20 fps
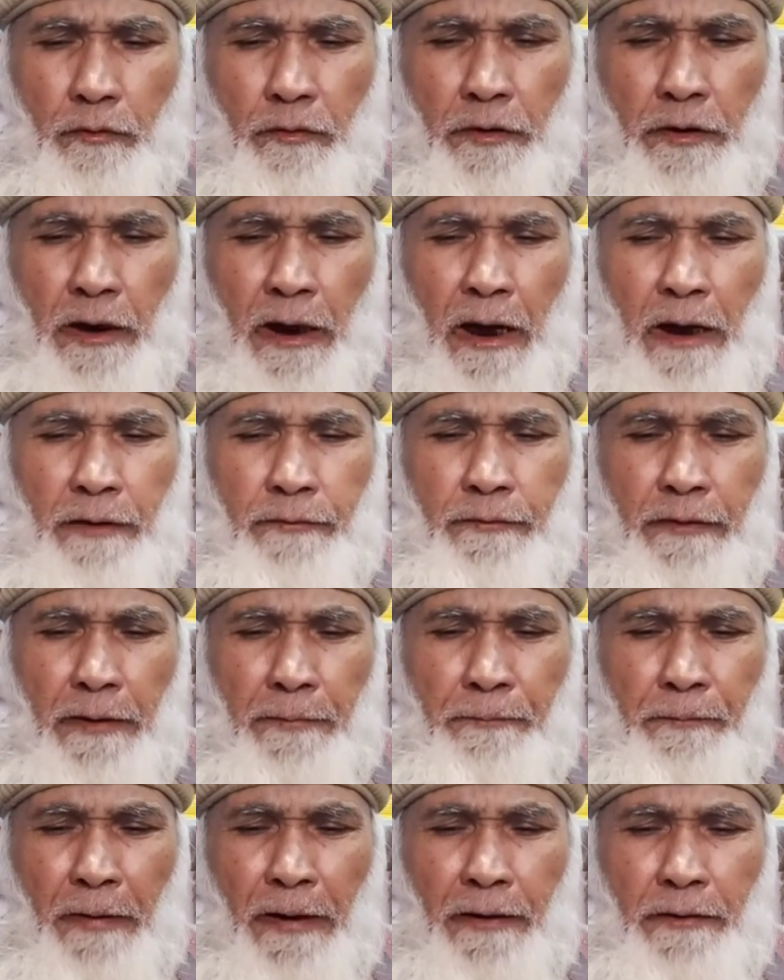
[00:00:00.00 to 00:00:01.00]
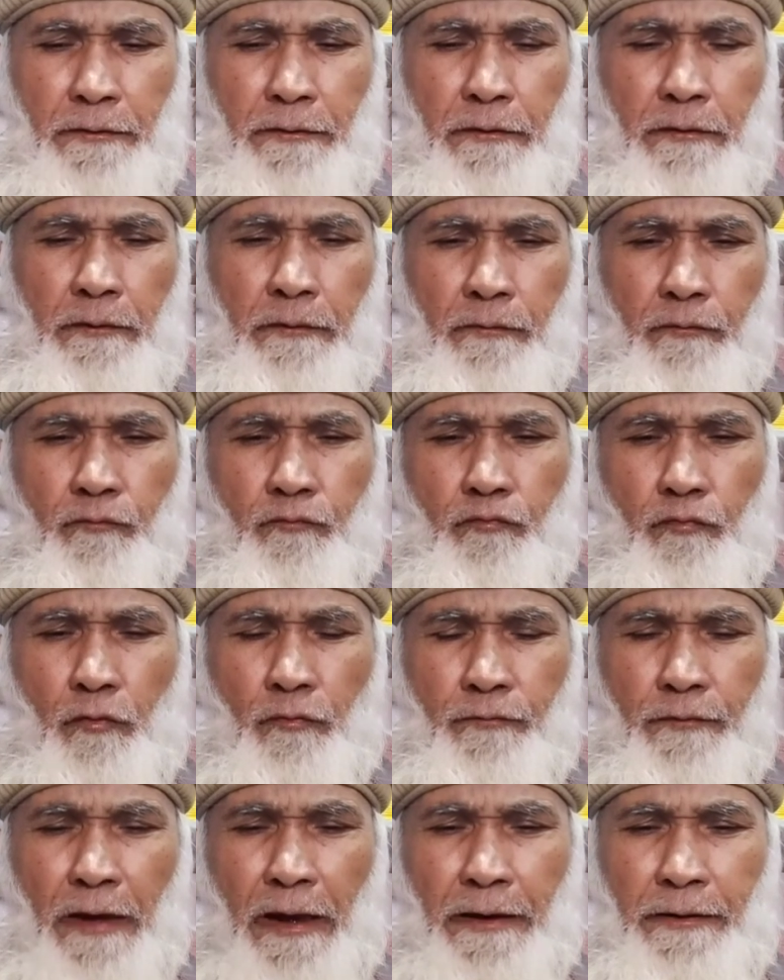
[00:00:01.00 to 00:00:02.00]
drugs affect
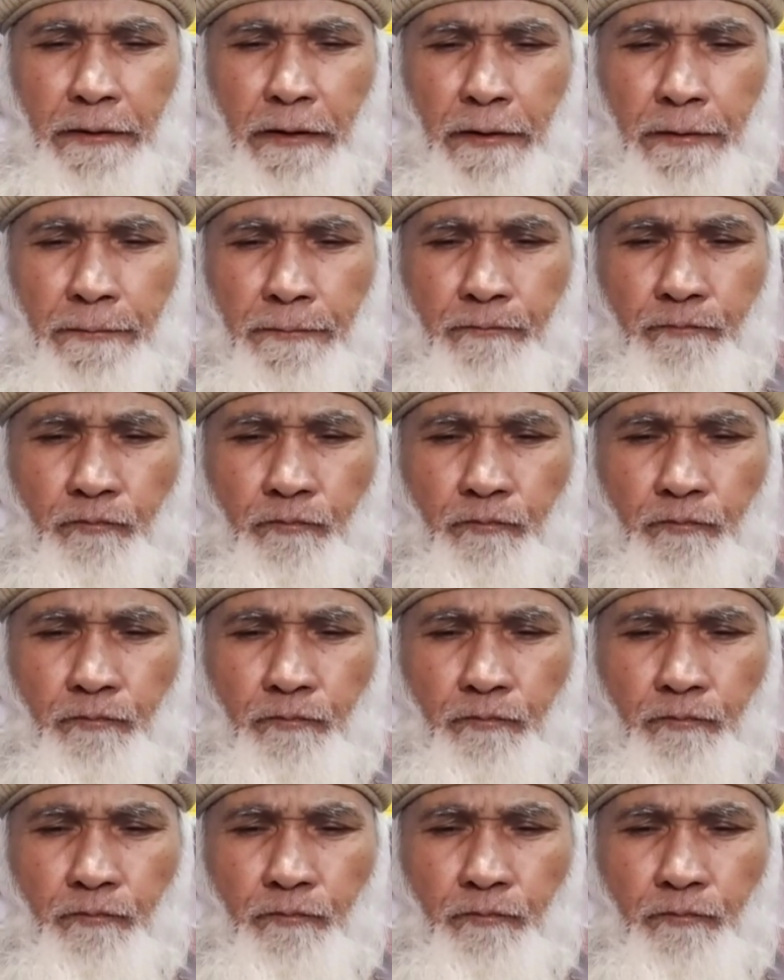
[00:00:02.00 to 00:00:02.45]
society?